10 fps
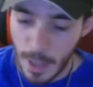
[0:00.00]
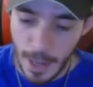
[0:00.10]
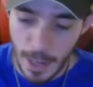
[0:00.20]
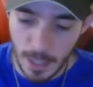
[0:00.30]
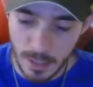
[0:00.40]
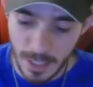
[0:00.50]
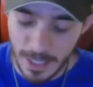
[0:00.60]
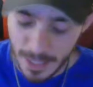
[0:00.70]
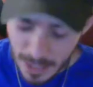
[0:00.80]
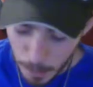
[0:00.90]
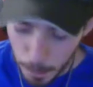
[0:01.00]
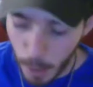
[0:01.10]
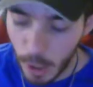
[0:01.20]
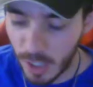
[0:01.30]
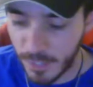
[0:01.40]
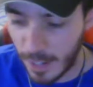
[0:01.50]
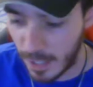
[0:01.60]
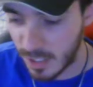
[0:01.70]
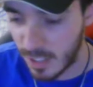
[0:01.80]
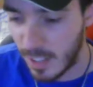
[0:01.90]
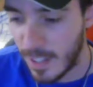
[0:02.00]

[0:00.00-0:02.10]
and it is a part of that.